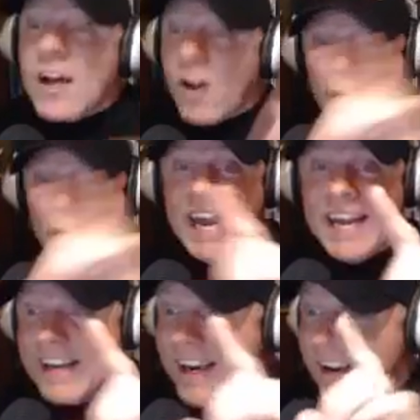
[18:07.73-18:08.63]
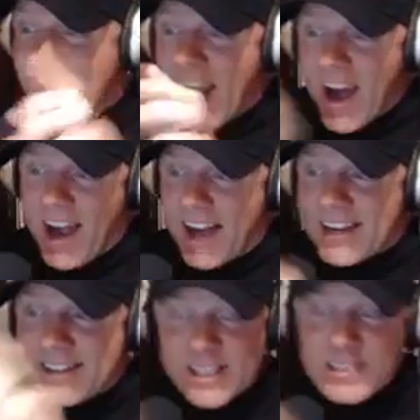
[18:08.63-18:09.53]
Okay, Eric,
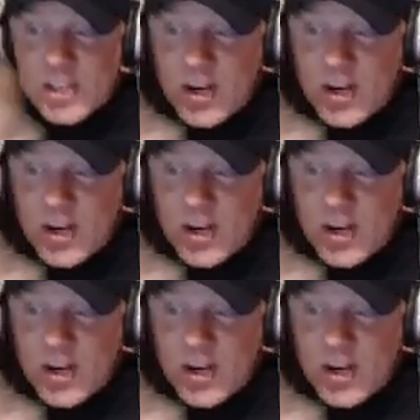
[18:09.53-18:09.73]
since you're